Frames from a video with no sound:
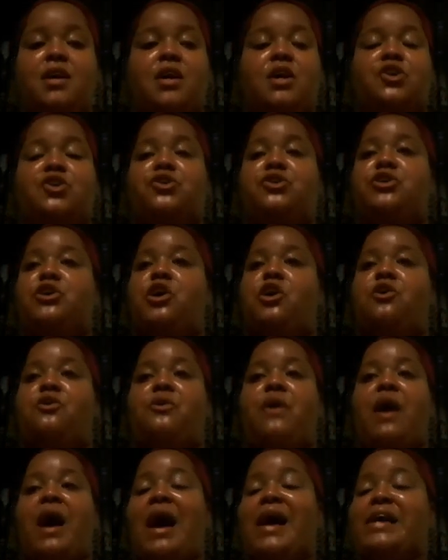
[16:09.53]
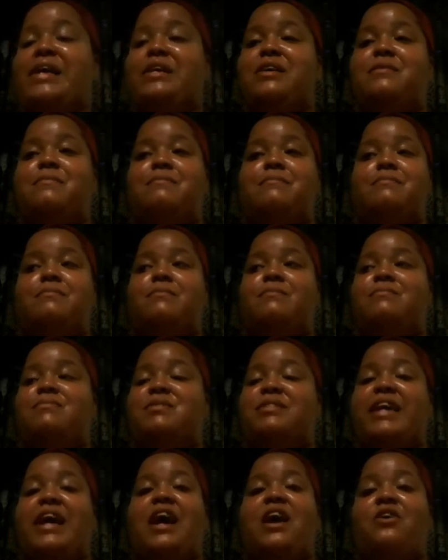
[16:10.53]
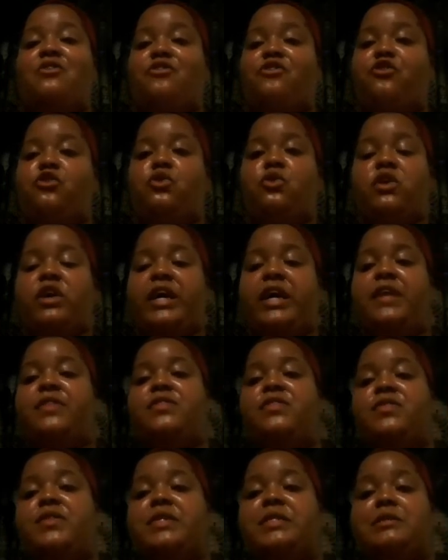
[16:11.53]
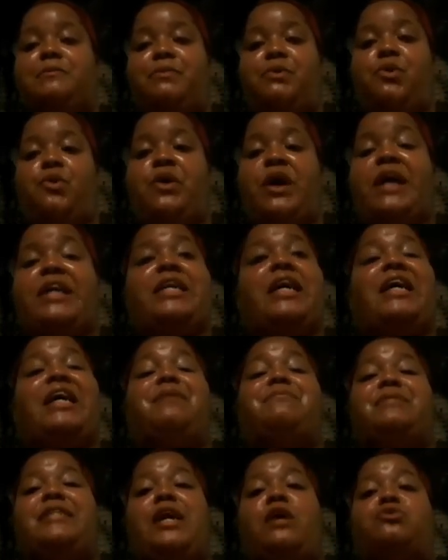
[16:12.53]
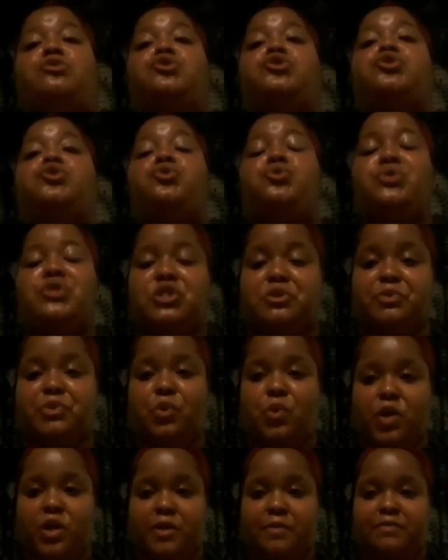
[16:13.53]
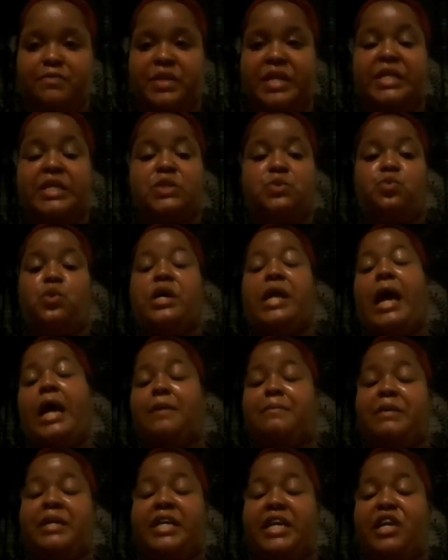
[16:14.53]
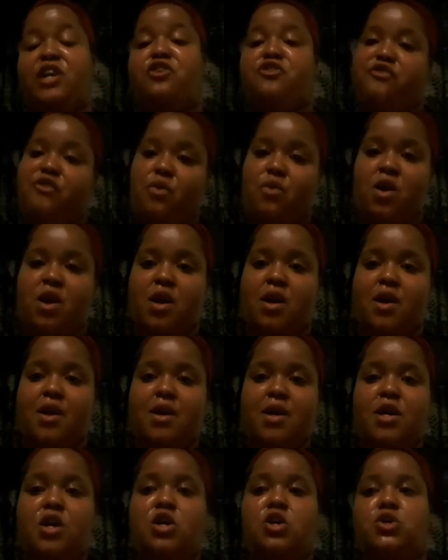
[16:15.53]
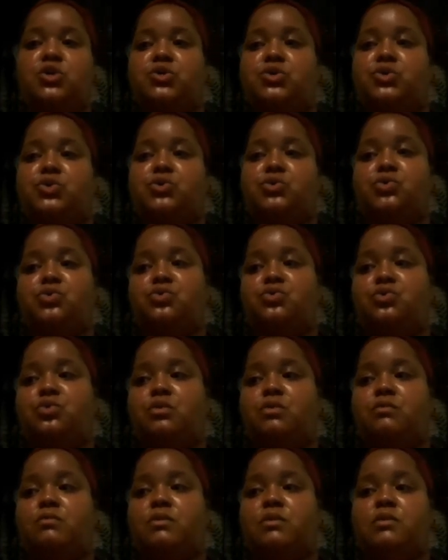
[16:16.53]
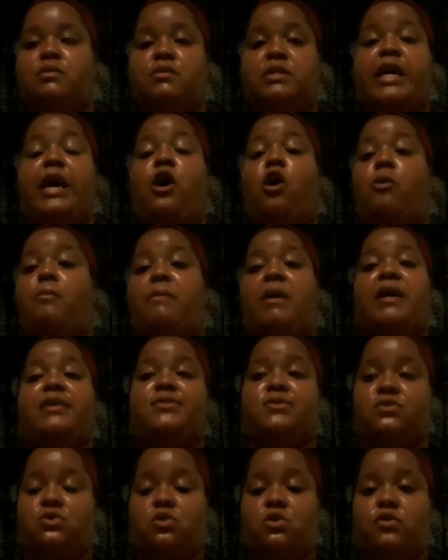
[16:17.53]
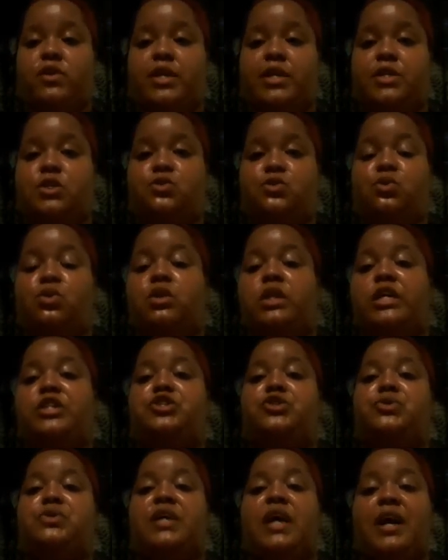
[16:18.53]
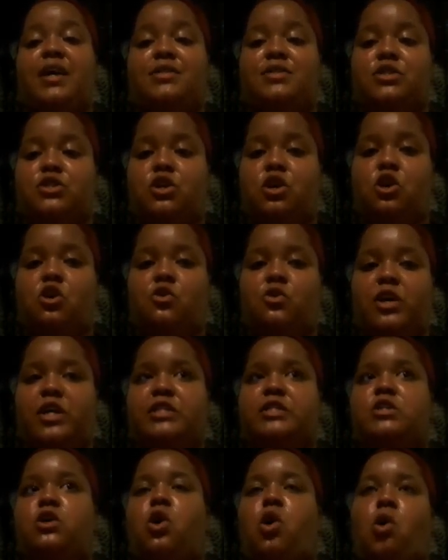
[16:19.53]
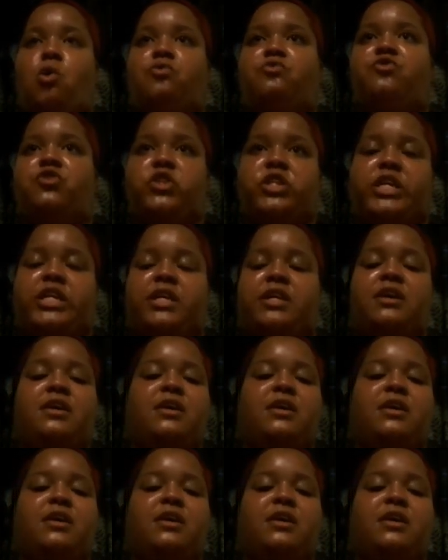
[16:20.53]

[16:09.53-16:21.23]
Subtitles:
You know, I am down for the support, and I am down to support. That is what I am here for. To tell my story, to let you guys know, and to hopefully